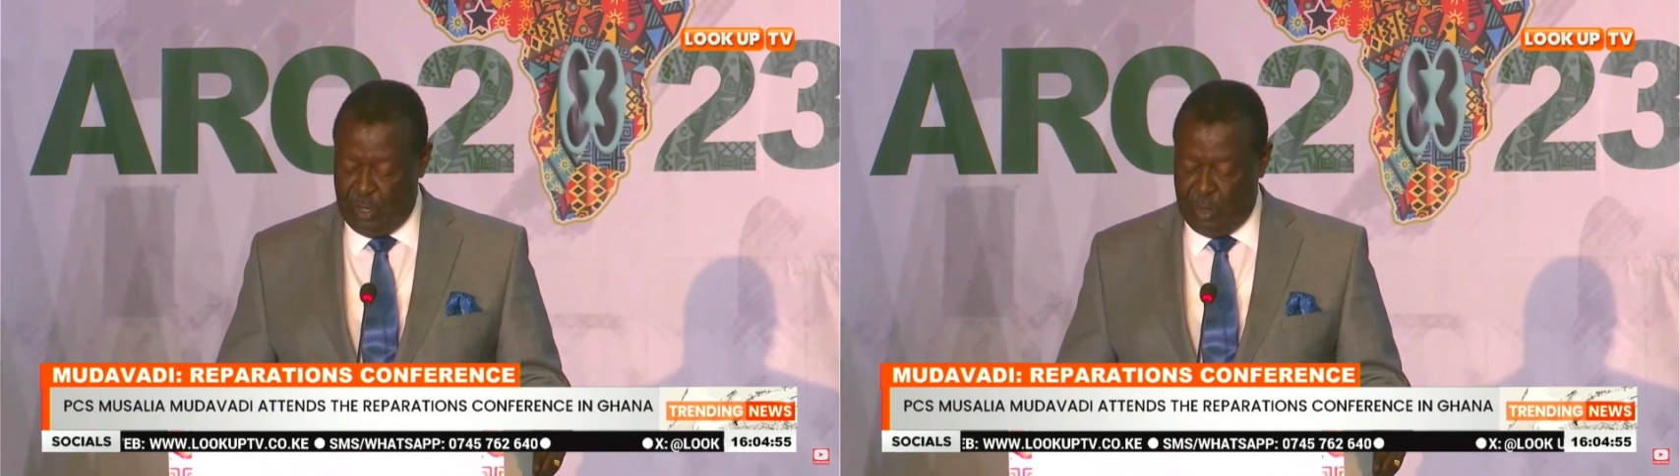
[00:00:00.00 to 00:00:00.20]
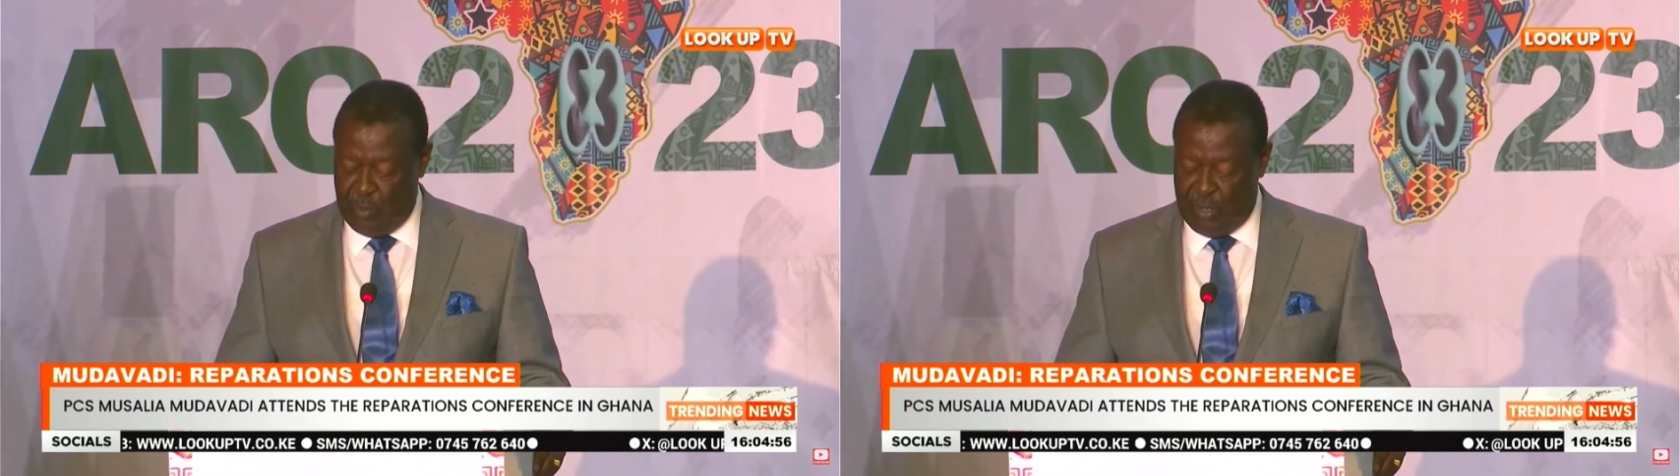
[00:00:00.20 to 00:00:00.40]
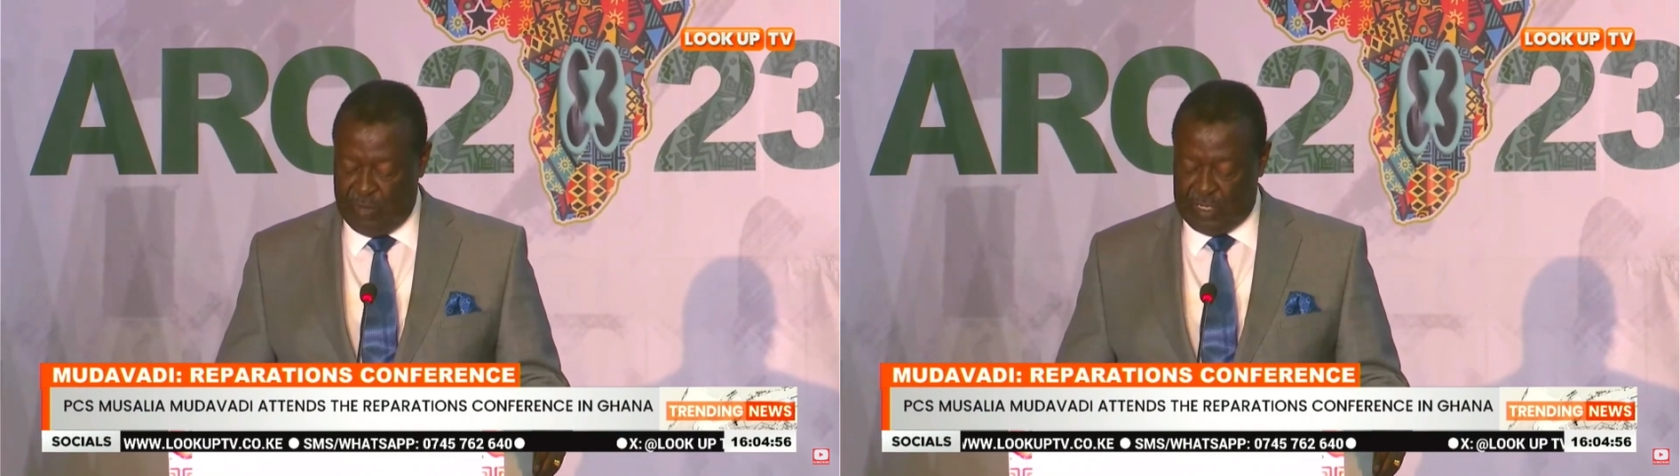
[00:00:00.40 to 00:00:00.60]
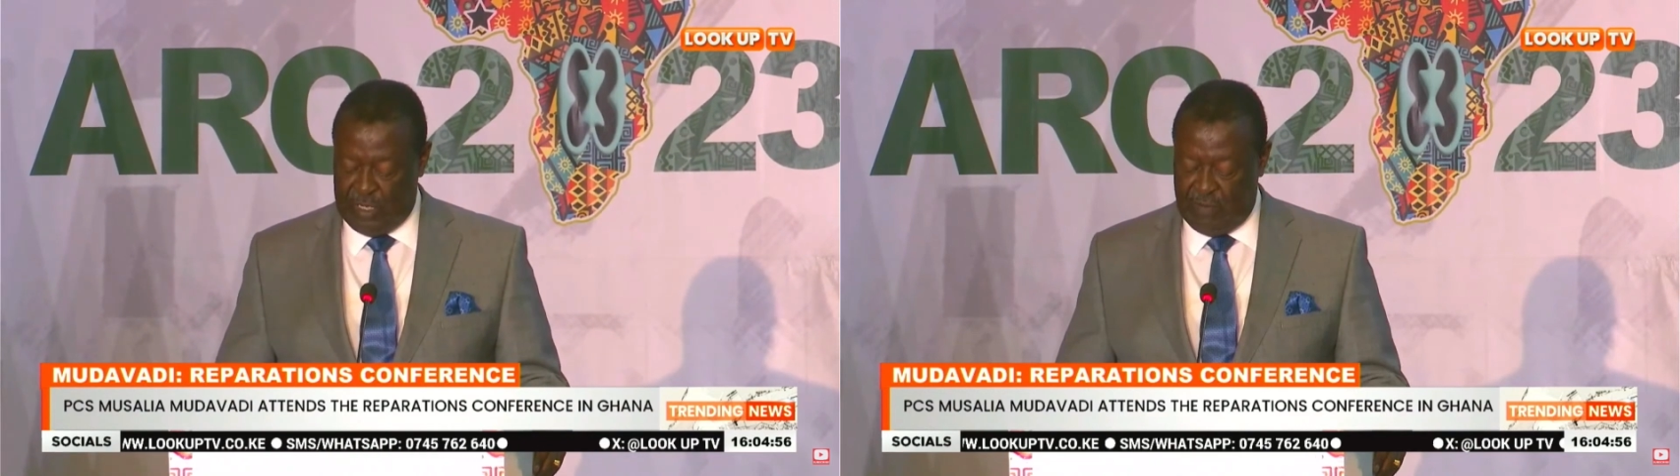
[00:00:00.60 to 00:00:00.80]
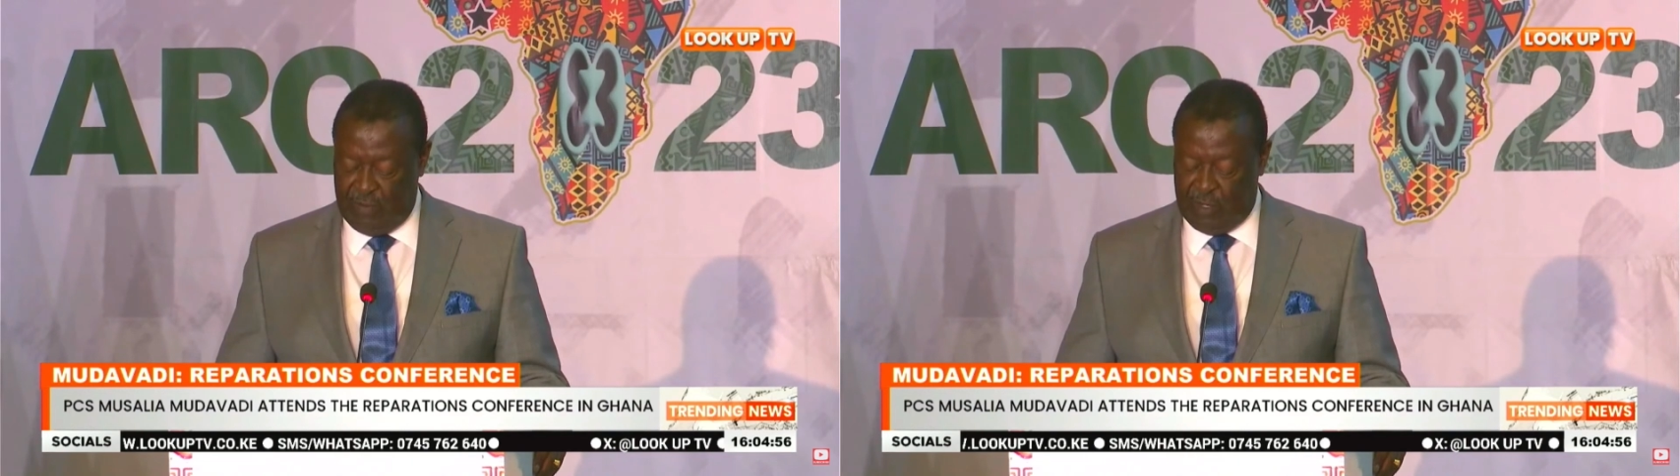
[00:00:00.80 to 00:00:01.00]
we have
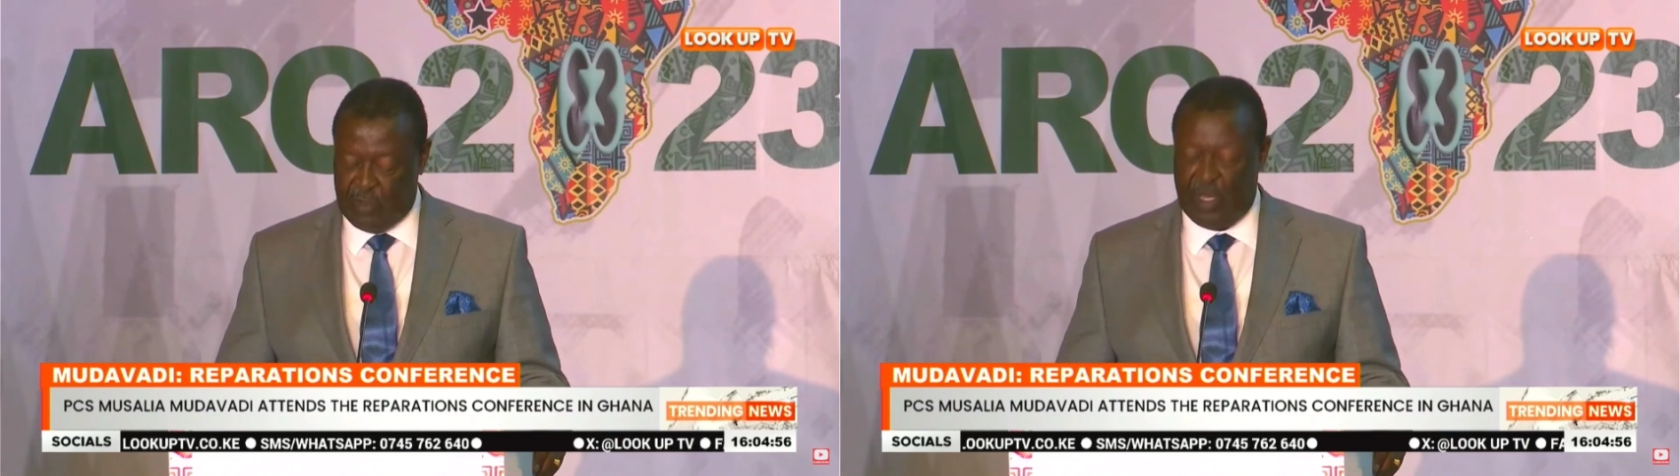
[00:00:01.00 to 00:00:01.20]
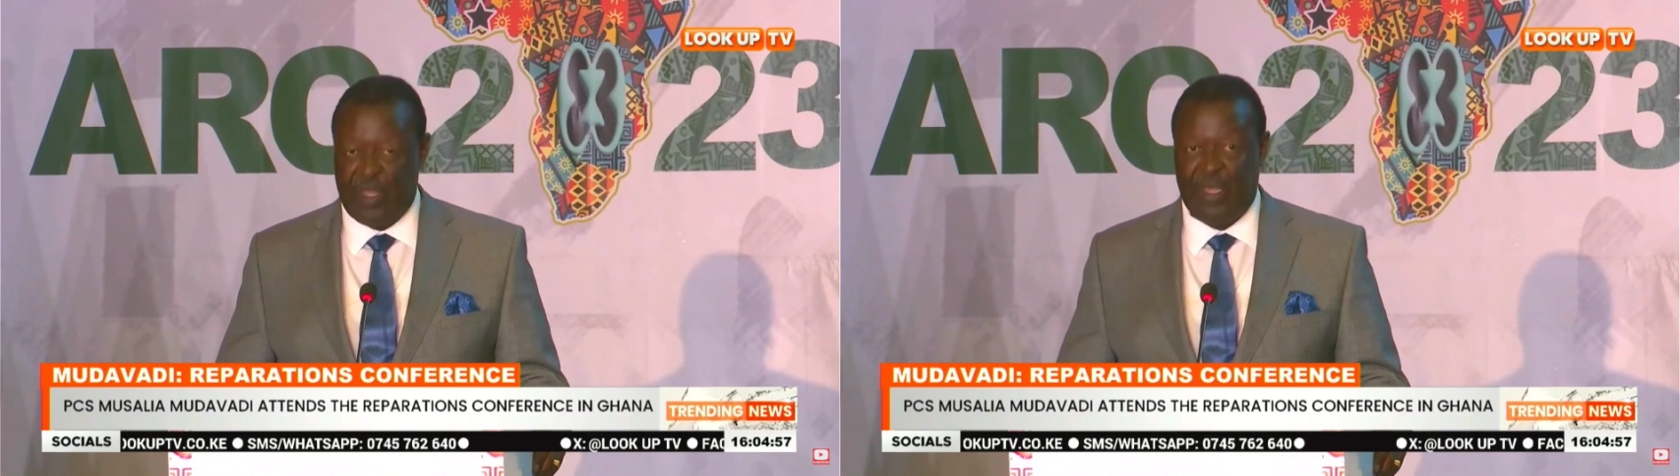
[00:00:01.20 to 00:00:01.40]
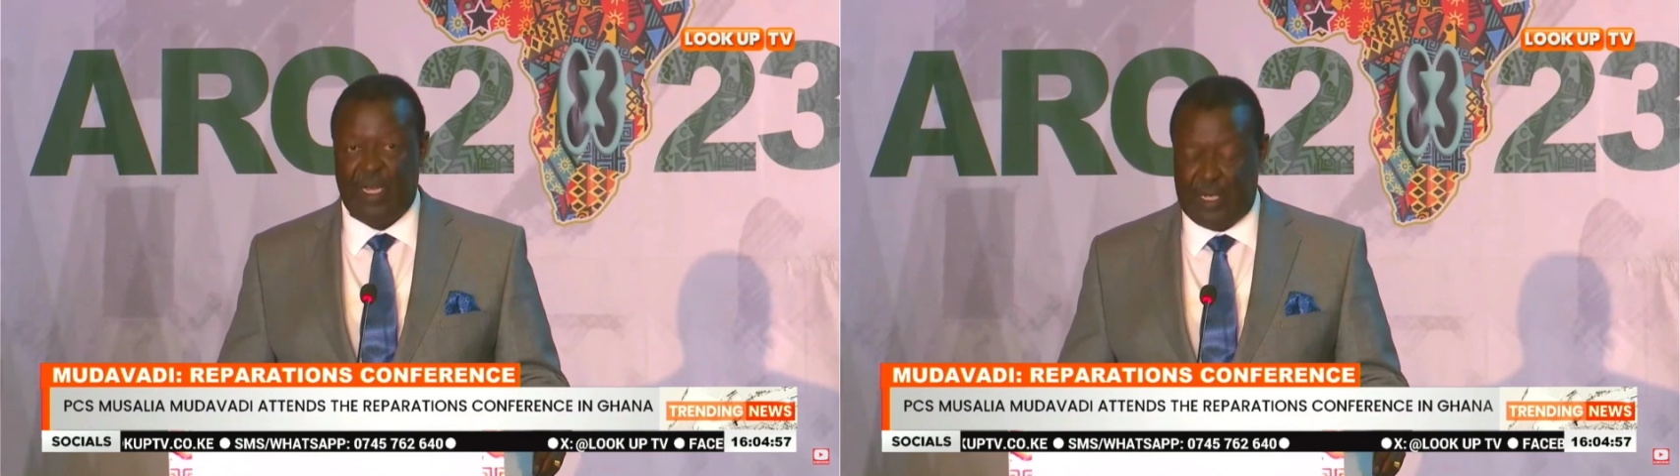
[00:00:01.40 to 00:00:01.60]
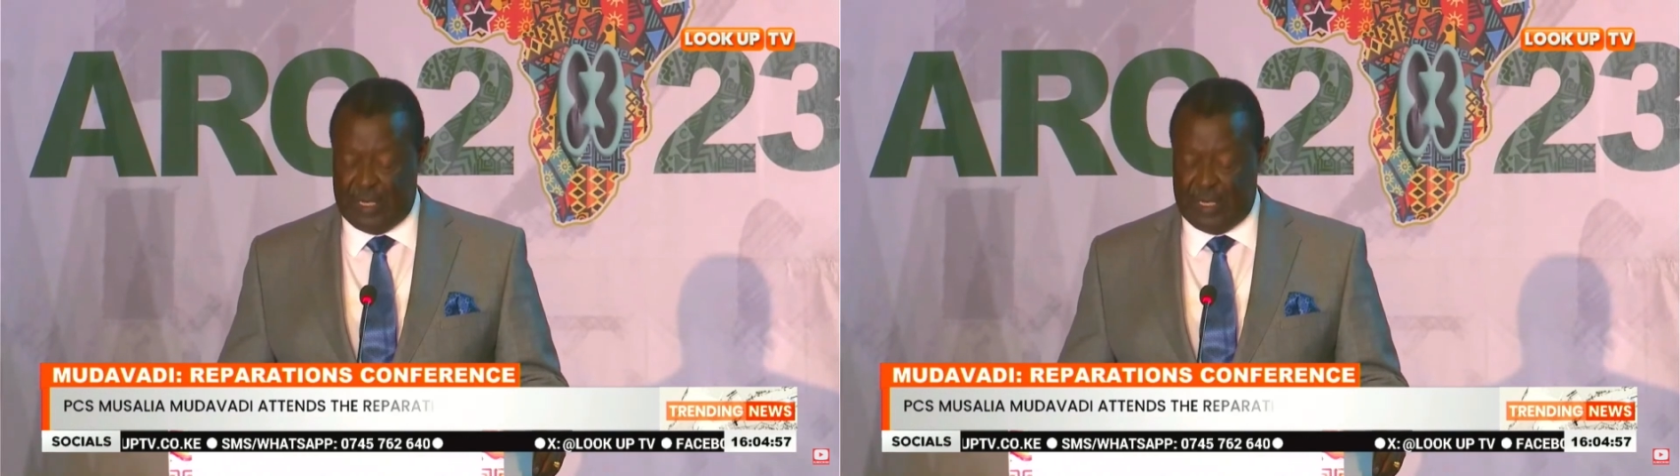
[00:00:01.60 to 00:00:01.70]
achieved together,